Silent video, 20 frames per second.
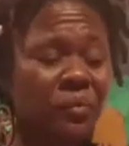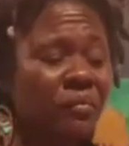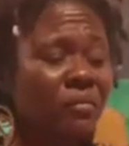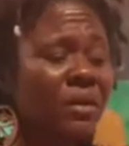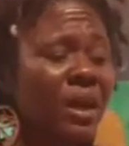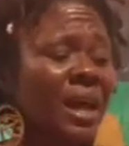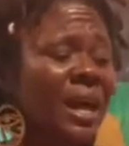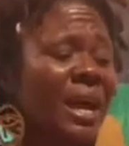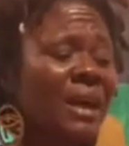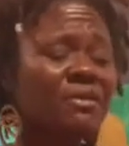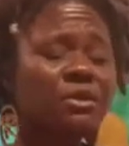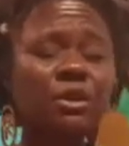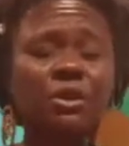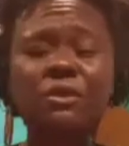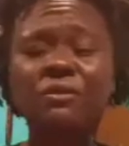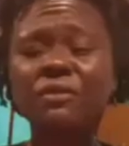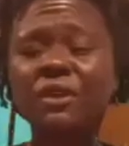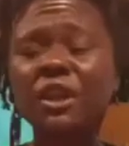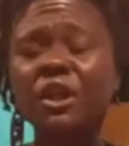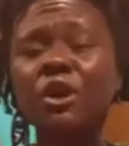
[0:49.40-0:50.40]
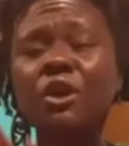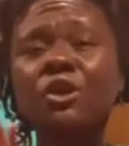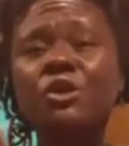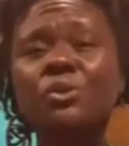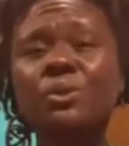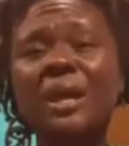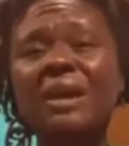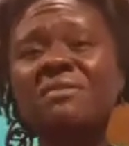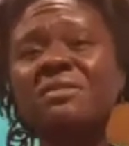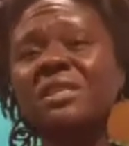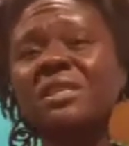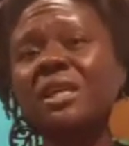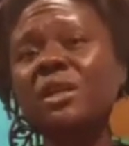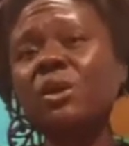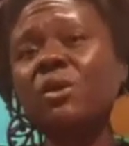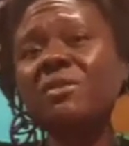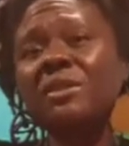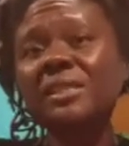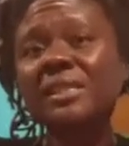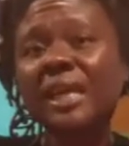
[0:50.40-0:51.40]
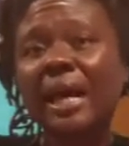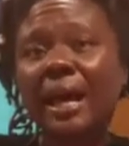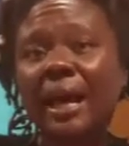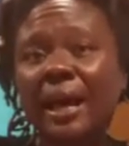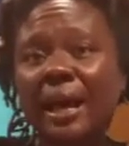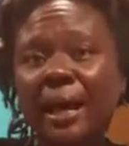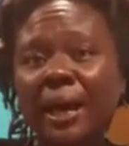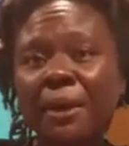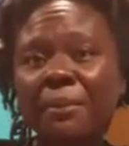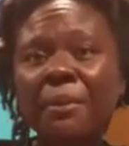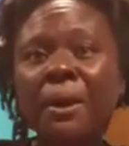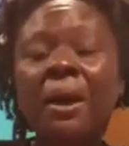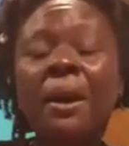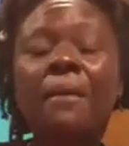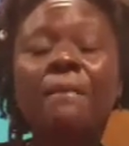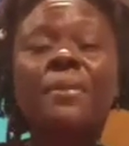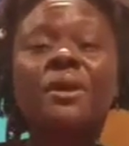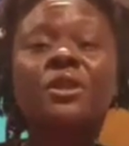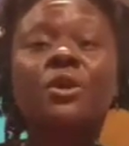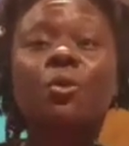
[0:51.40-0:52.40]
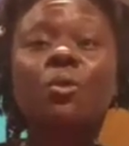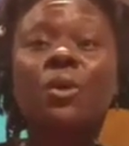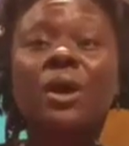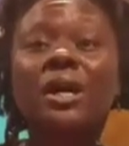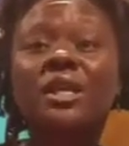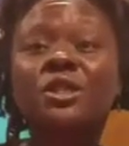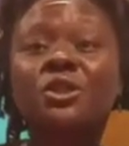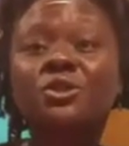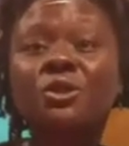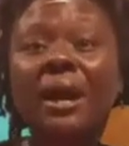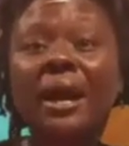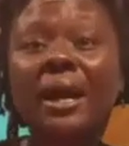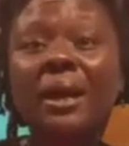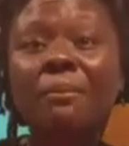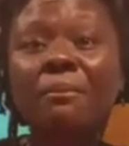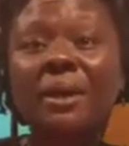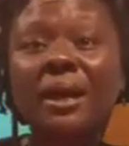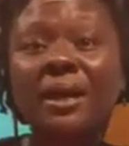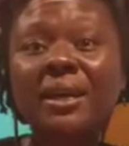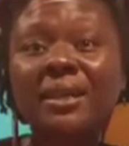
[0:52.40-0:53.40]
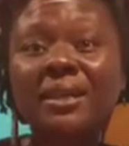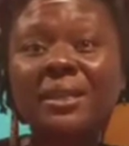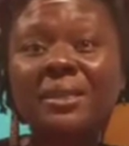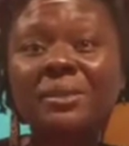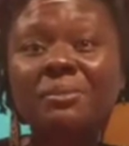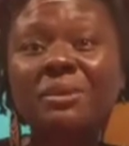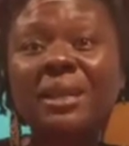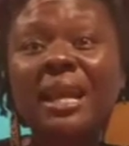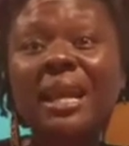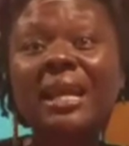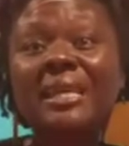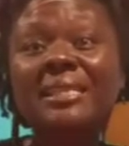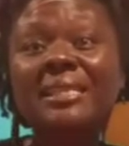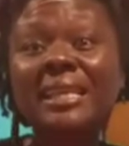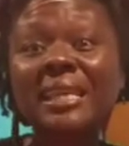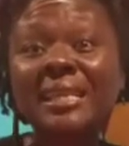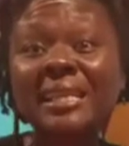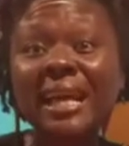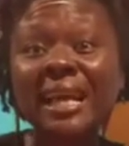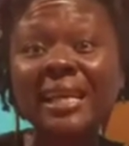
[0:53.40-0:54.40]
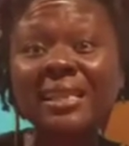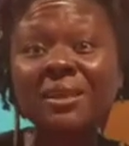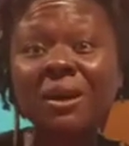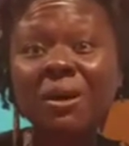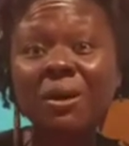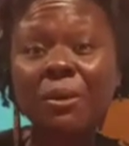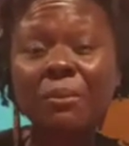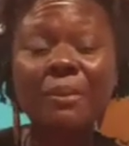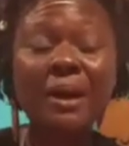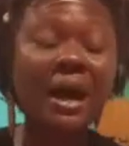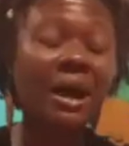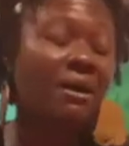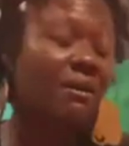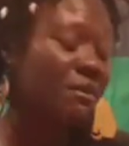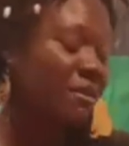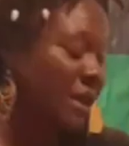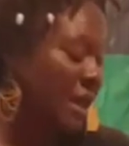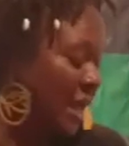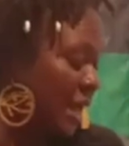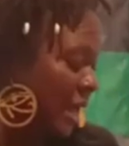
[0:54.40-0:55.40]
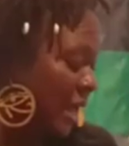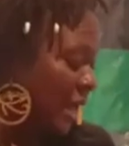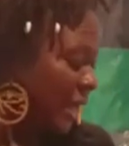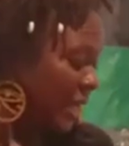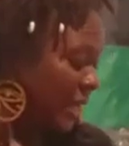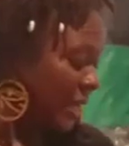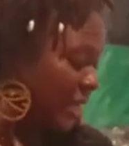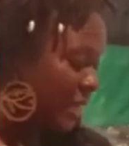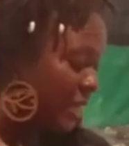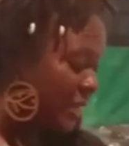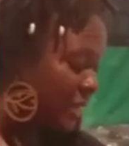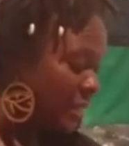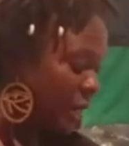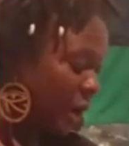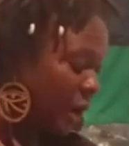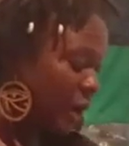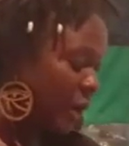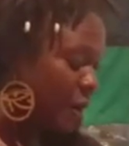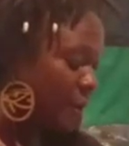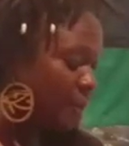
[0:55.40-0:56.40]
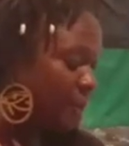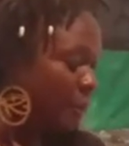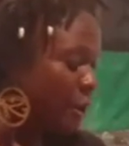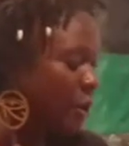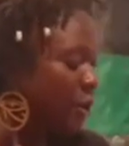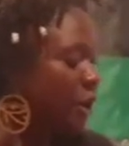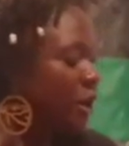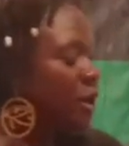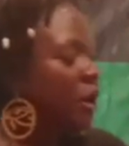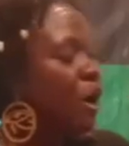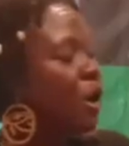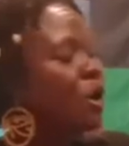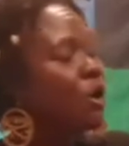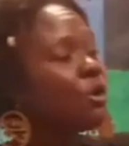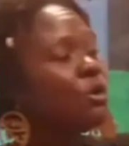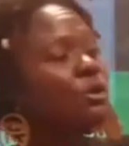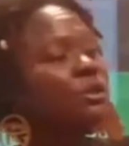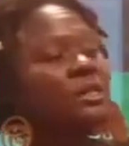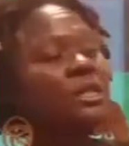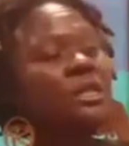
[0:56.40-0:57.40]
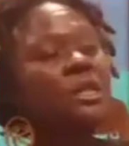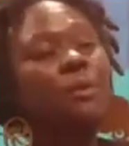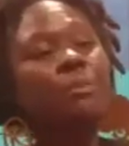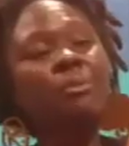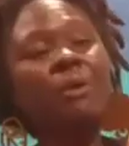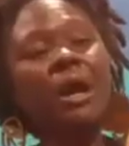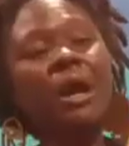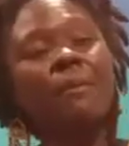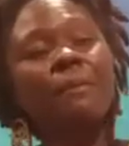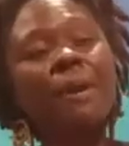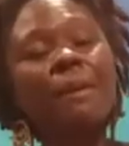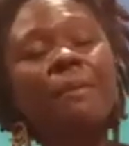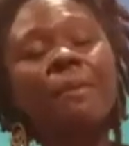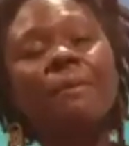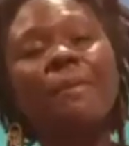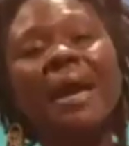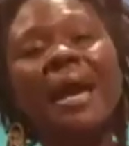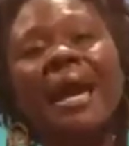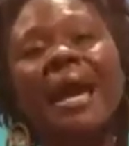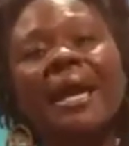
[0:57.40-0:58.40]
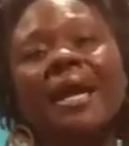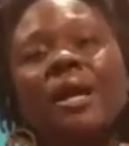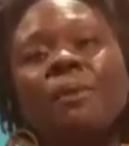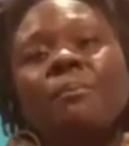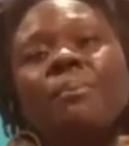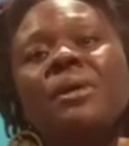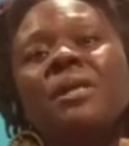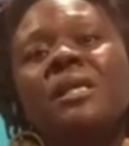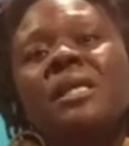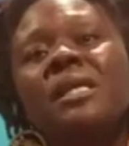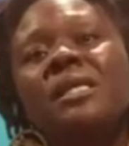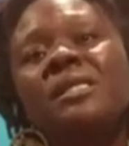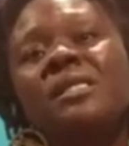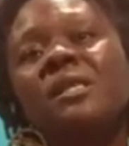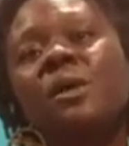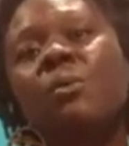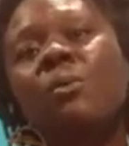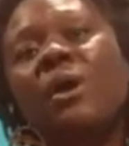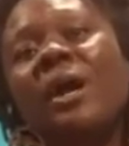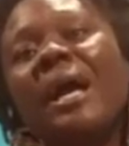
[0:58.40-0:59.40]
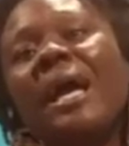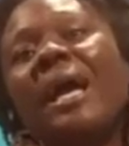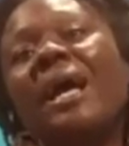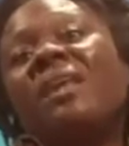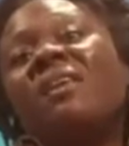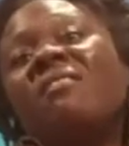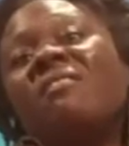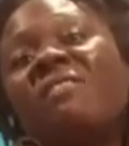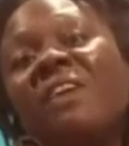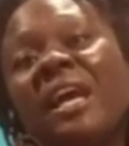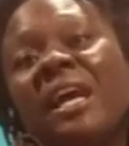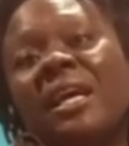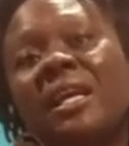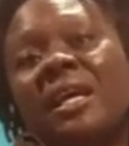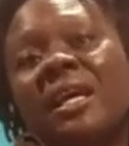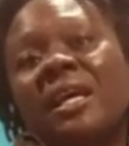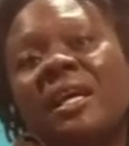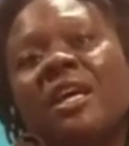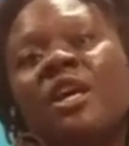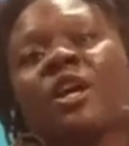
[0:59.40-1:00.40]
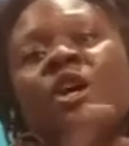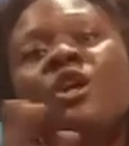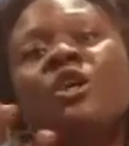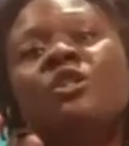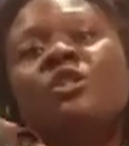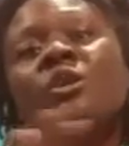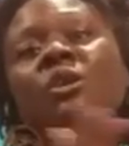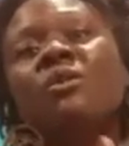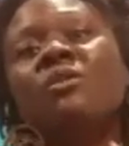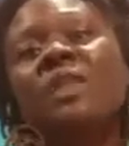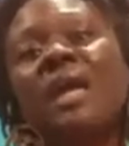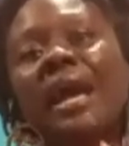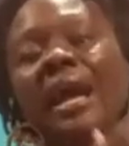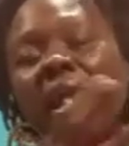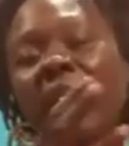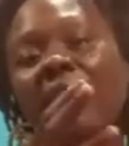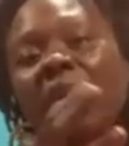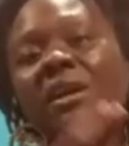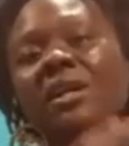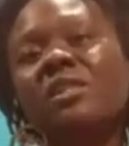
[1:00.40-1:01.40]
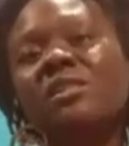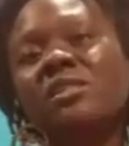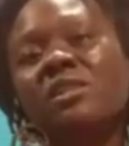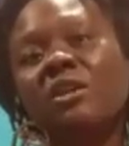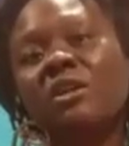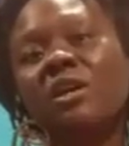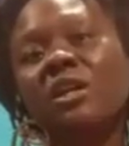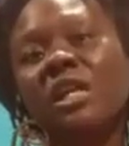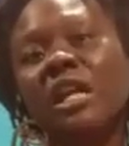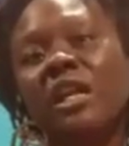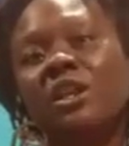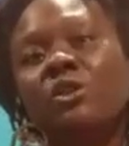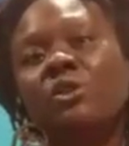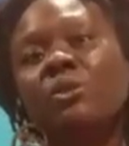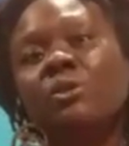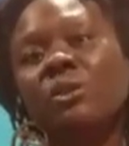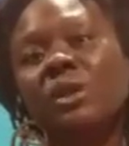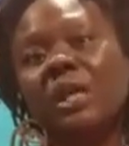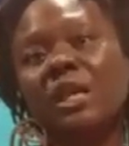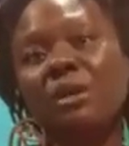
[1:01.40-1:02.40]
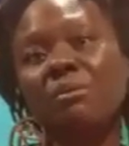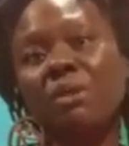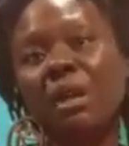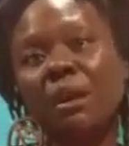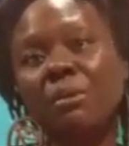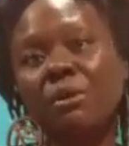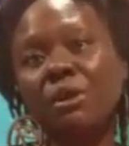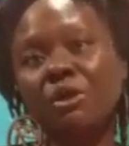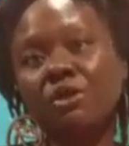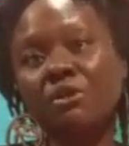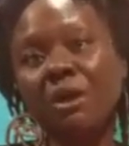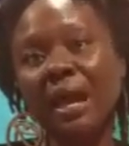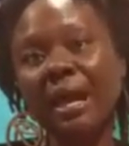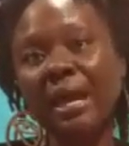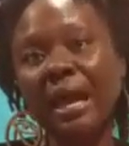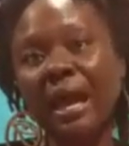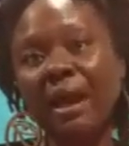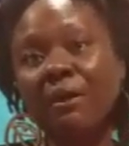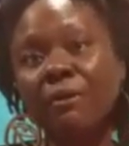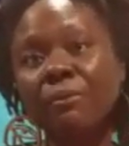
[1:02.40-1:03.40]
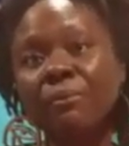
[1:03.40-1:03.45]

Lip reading: I have little videos that I've done over time. But the one drying mechanism that I did not talk about is poking holes in a brown paper bag and putting it somewhere elevated so that air can circulate through and it can be able to dry out.